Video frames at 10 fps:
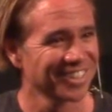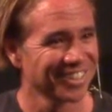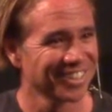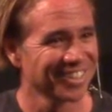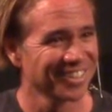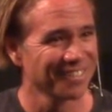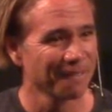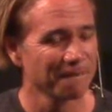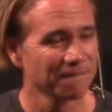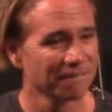
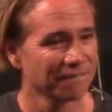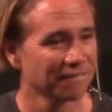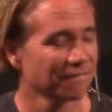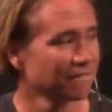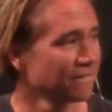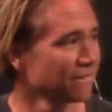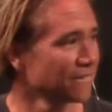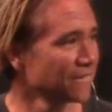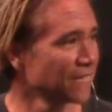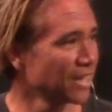Yes. So good.
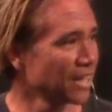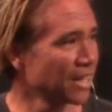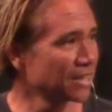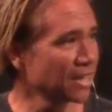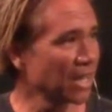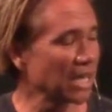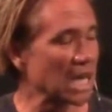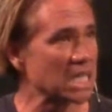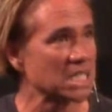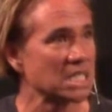And I was like,